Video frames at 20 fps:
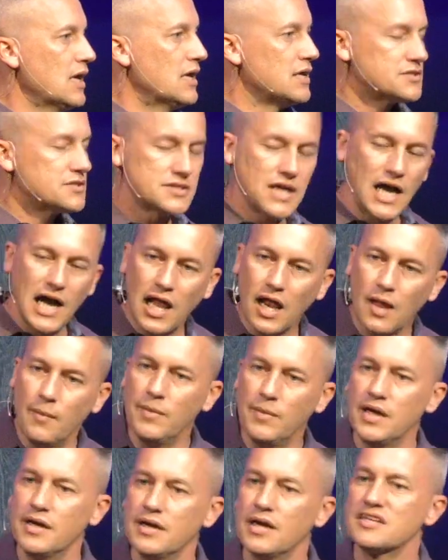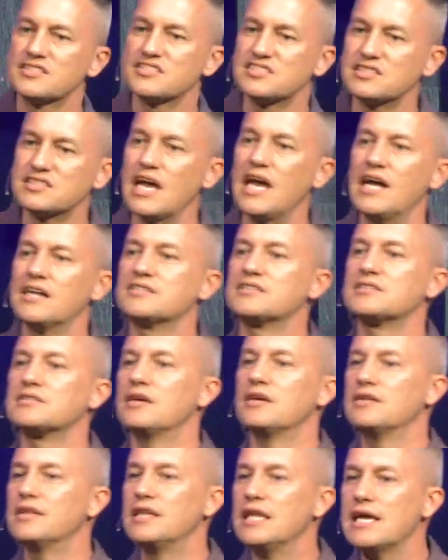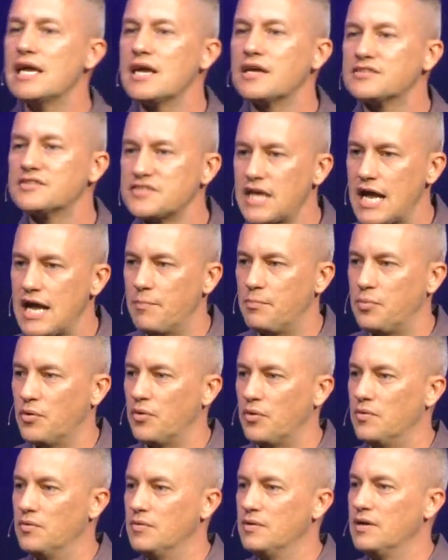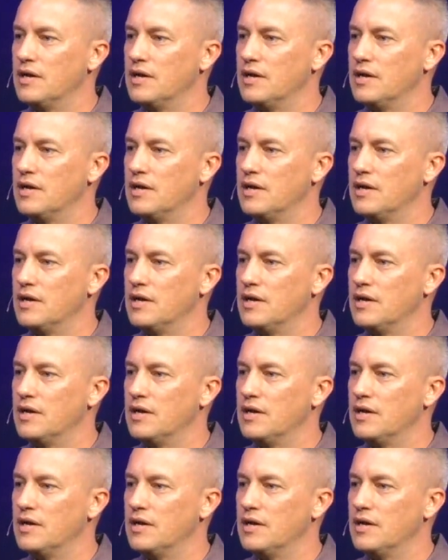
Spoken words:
Solomon sets the example.